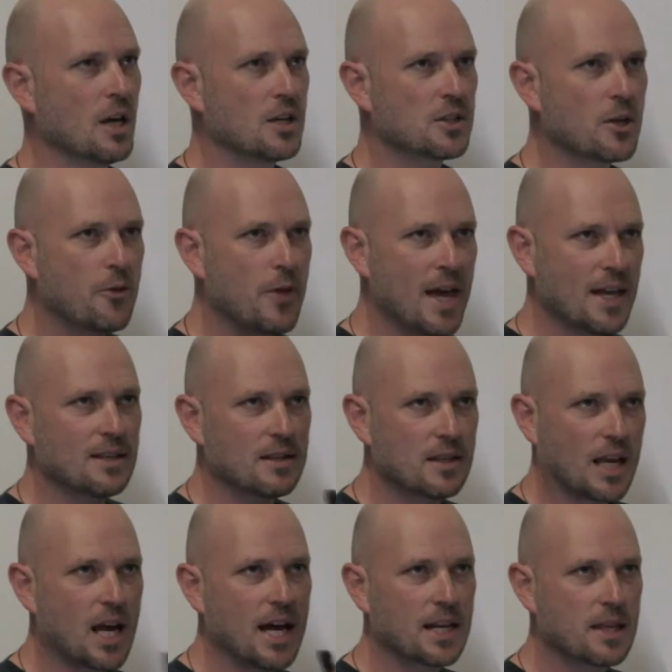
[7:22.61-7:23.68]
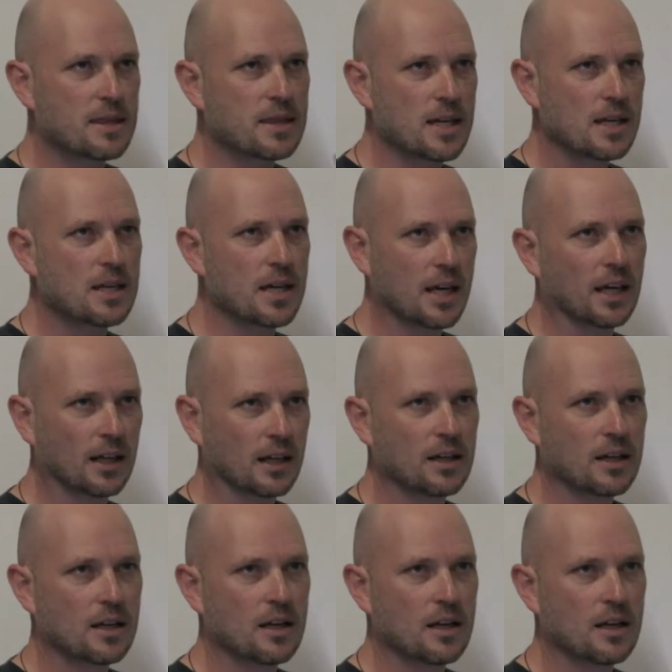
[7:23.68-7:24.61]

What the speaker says: So that kind of thinking,